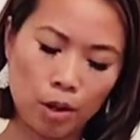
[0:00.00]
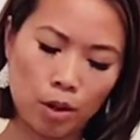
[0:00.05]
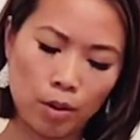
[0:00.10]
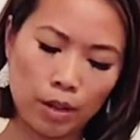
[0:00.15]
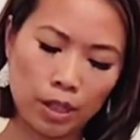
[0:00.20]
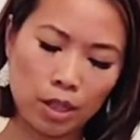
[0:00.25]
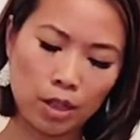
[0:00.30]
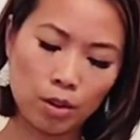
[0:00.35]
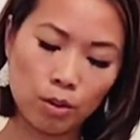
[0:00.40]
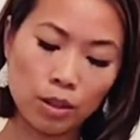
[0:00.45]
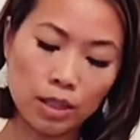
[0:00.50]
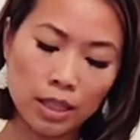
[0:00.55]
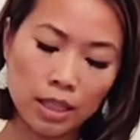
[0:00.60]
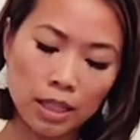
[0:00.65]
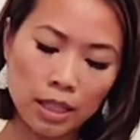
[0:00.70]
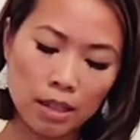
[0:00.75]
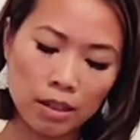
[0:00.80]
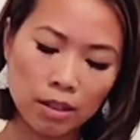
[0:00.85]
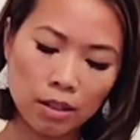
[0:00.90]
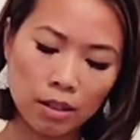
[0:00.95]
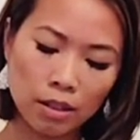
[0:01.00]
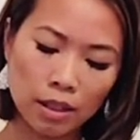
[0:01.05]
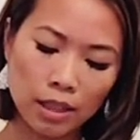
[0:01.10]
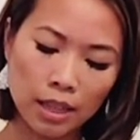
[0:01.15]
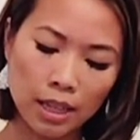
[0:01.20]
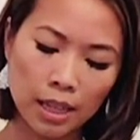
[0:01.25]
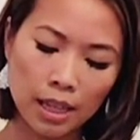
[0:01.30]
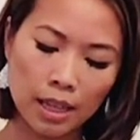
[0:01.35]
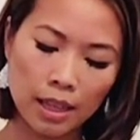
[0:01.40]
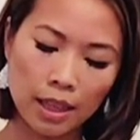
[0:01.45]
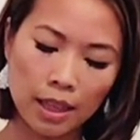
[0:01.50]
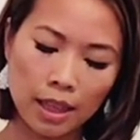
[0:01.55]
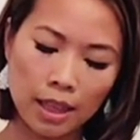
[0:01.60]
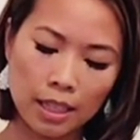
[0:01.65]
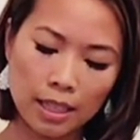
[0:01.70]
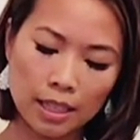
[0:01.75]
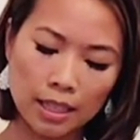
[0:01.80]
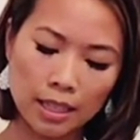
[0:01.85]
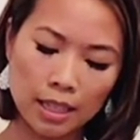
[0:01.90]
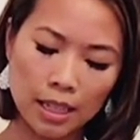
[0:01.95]
going to seal the
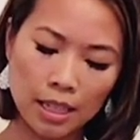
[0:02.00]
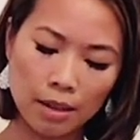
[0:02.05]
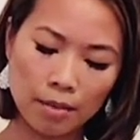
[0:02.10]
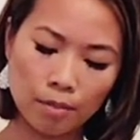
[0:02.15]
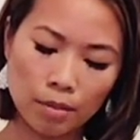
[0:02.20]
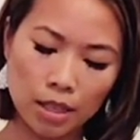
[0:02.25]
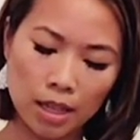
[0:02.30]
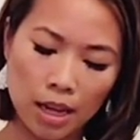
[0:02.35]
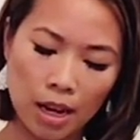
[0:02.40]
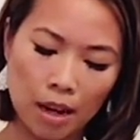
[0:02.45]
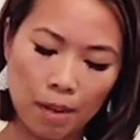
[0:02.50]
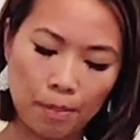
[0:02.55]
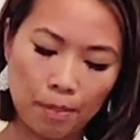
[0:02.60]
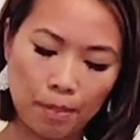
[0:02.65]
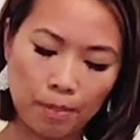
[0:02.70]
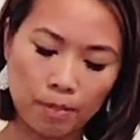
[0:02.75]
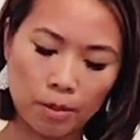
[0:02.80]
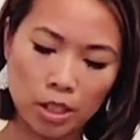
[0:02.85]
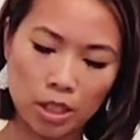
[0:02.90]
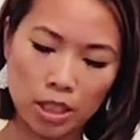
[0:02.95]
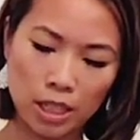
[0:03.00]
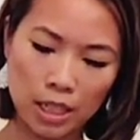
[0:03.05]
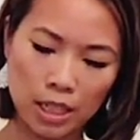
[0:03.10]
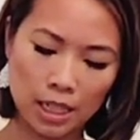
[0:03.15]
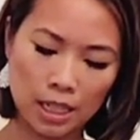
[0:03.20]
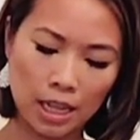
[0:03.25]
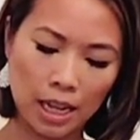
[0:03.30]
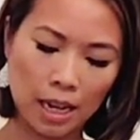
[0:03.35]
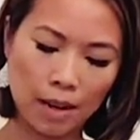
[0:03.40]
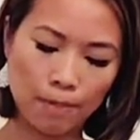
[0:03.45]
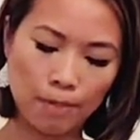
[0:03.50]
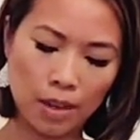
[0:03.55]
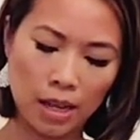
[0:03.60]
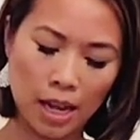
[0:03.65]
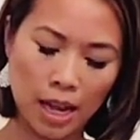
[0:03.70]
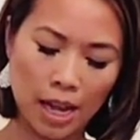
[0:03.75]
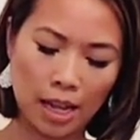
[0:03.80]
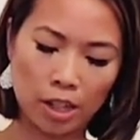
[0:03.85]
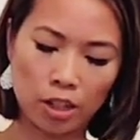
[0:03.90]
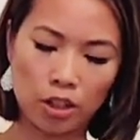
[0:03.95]
seams up. I'm just gonna tape the
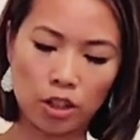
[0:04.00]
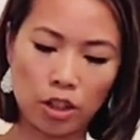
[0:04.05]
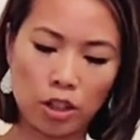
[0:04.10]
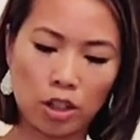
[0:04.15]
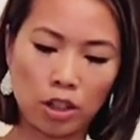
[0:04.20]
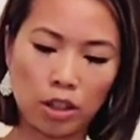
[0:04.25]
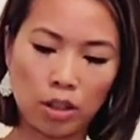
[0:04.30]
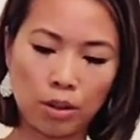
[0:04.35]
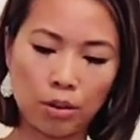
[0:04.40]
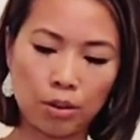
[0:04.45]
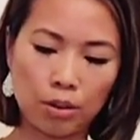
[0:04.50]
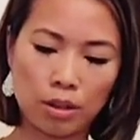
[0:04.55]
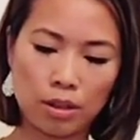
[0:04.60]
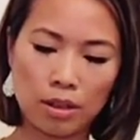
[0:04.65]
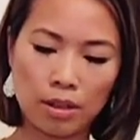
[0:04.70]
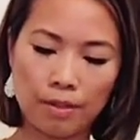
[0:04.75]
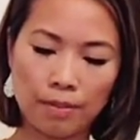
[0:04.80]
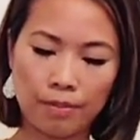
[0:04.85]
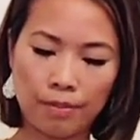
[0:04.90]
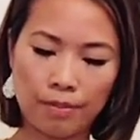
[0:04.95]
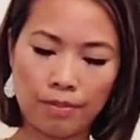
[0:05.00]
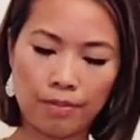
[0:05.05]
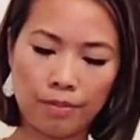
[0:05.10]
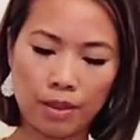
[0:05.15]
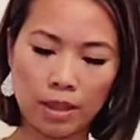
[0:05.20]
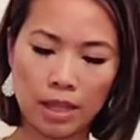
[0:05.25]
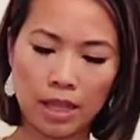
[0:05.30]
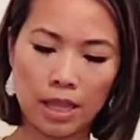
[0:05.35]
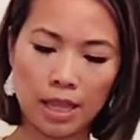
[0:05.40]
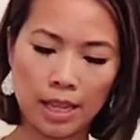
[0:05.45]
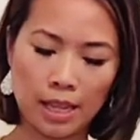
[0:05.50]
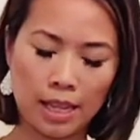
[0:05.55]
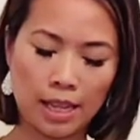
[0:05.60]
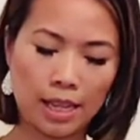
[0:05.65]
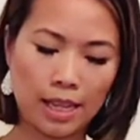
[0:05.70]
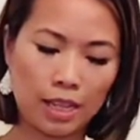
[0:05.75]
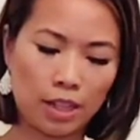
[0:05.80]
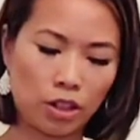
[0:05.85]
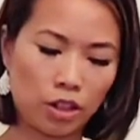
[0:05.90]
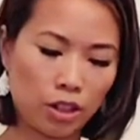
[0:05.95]
edge closed.
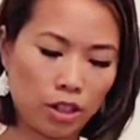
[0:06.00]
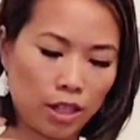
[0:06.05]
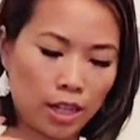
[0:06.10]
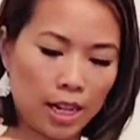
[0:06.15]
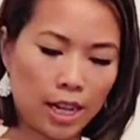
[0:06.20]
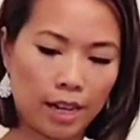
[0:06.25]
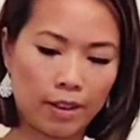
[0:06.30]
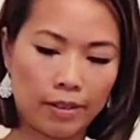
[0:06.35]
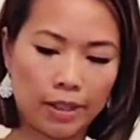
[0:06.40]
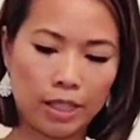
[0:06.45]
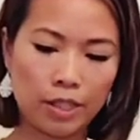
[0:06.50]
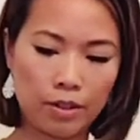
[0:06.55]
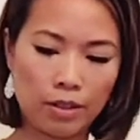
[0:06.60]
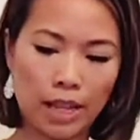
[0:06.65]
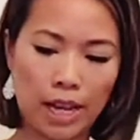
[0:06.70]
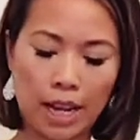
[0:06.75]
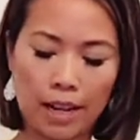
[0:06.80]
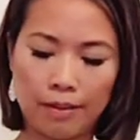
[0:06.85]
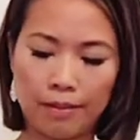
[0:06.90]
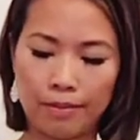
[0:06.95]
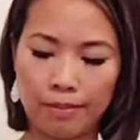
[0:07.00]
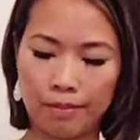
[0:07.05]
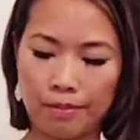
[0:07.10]
Show you how I do that.